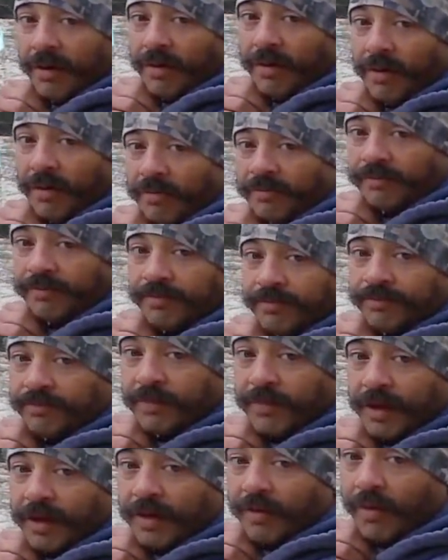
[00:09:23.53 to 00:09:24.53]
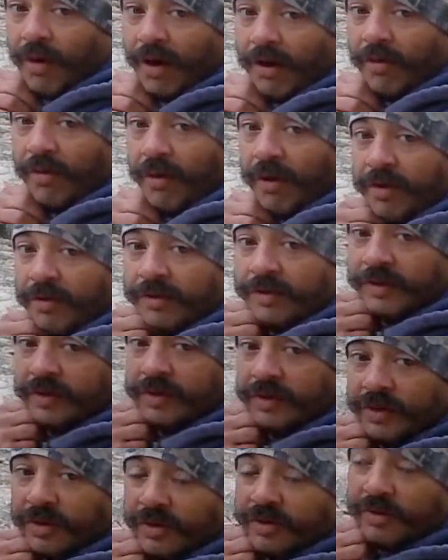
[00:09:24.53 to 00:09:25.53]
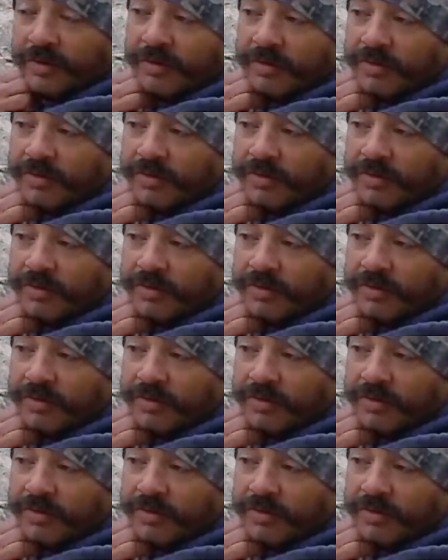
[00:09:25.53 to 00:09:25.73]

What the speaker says: water wells. So I got to